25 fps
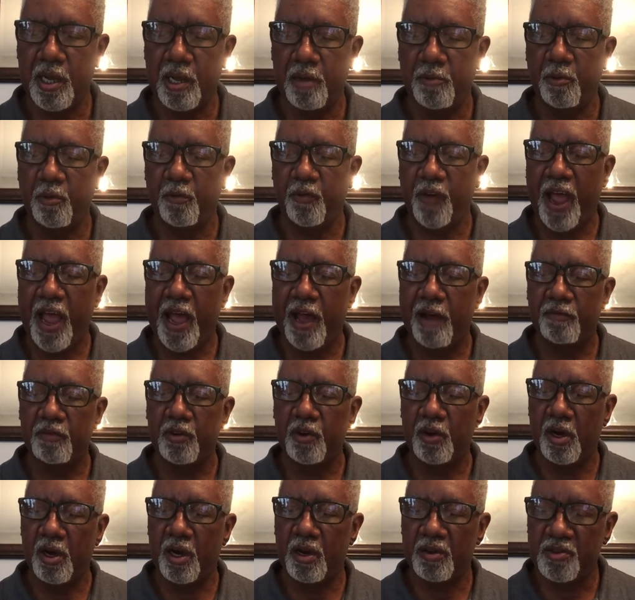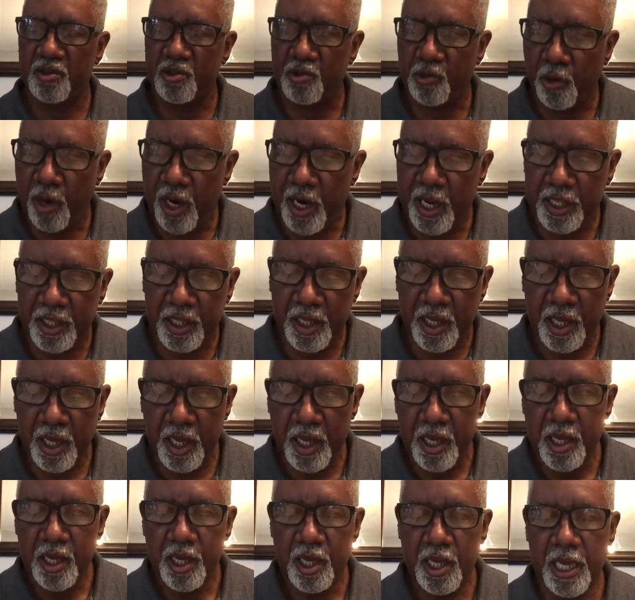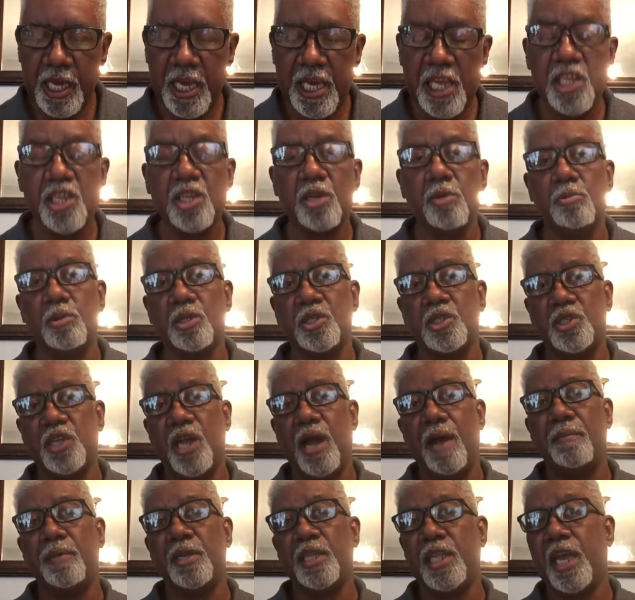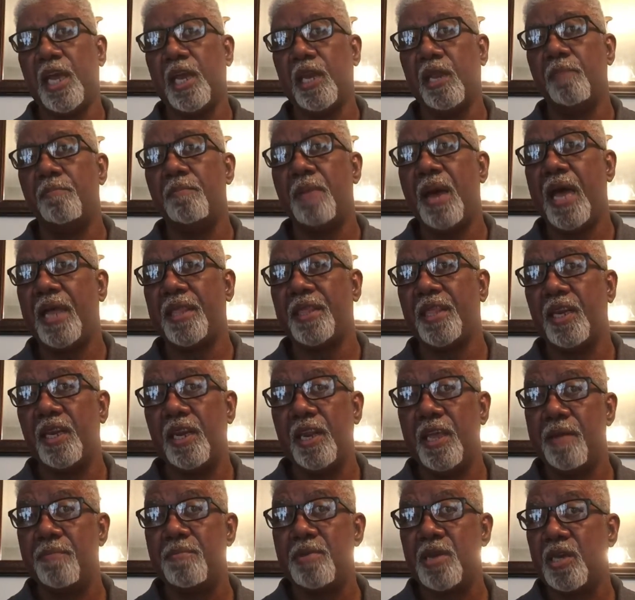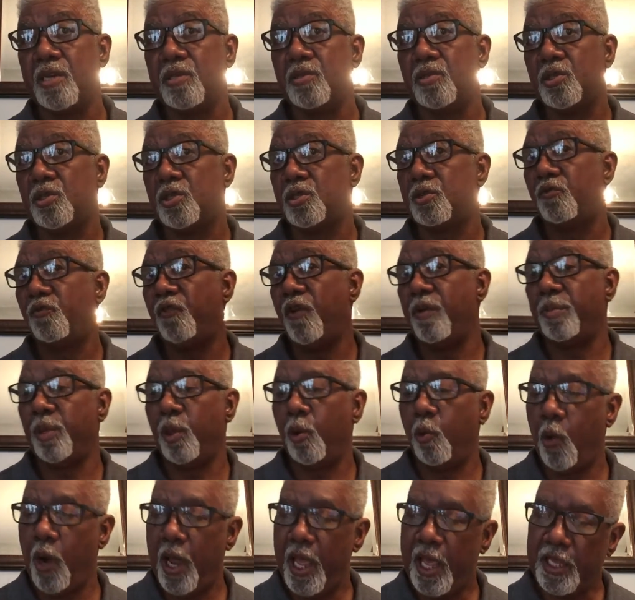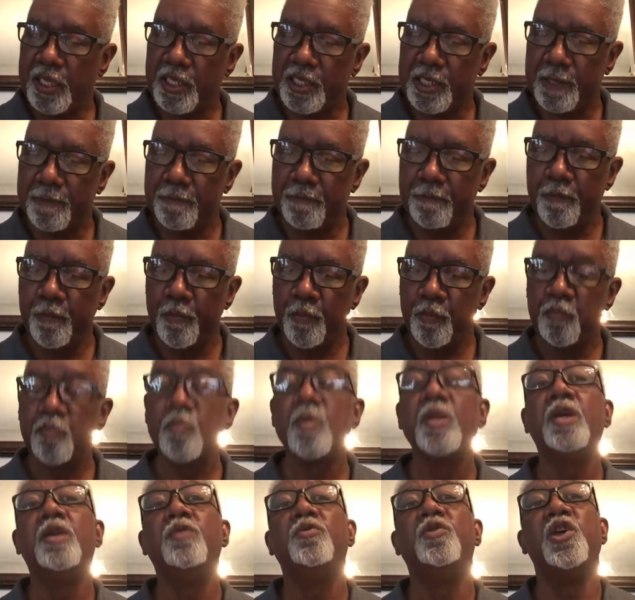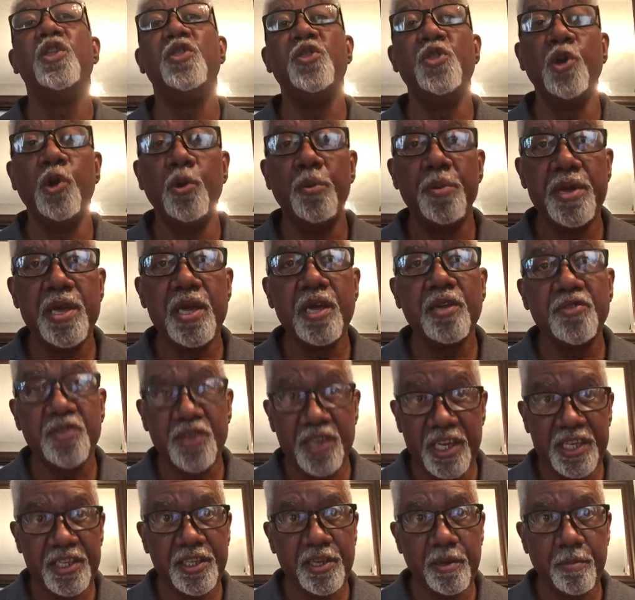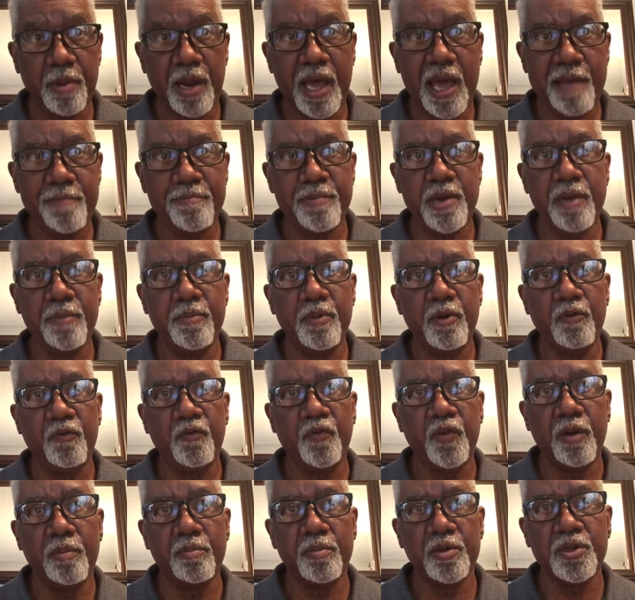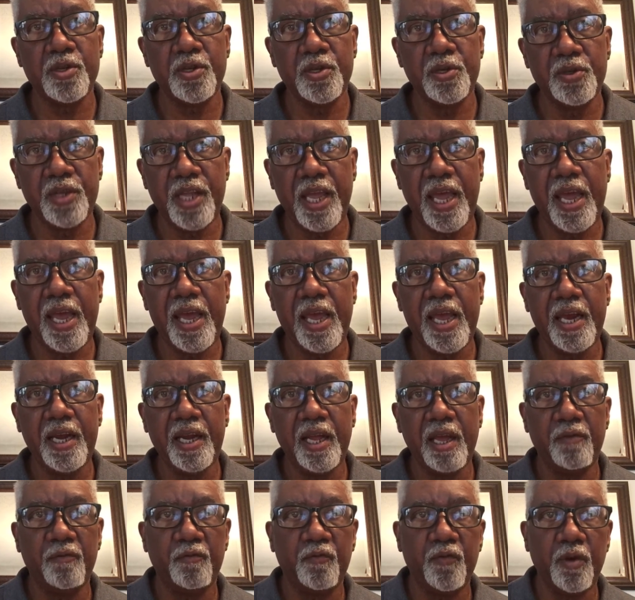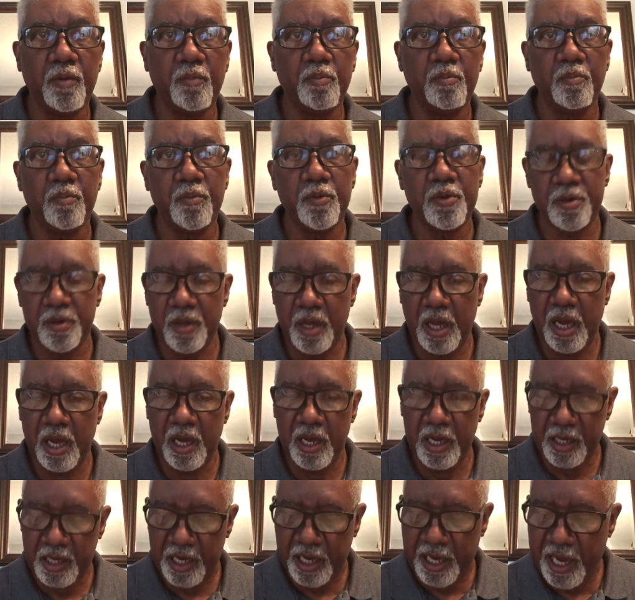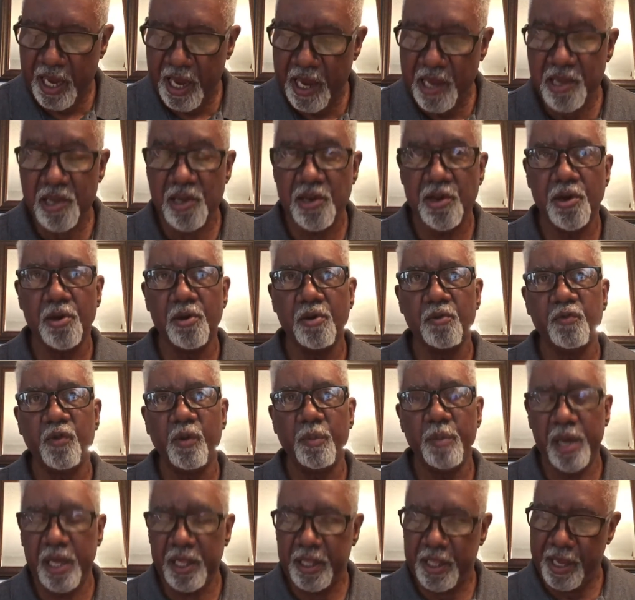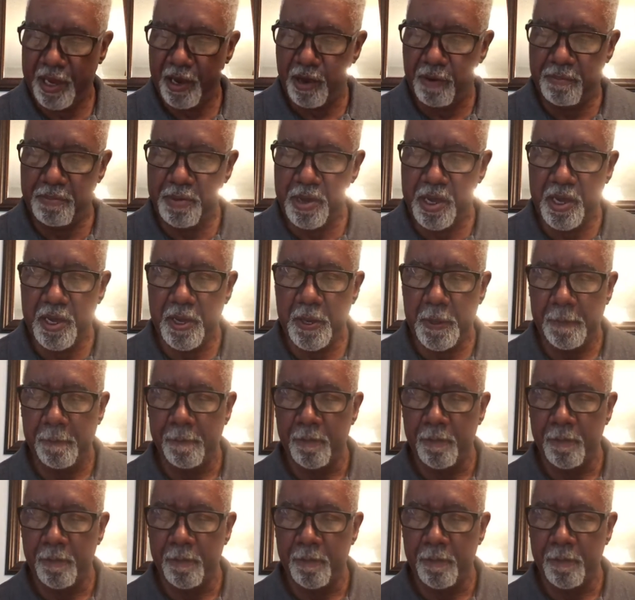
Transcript: revival of strength, Egypt was dominated by the Libyans from the west, the Nubians, these are black people from Sudan and from Kenya, from Ethiopia,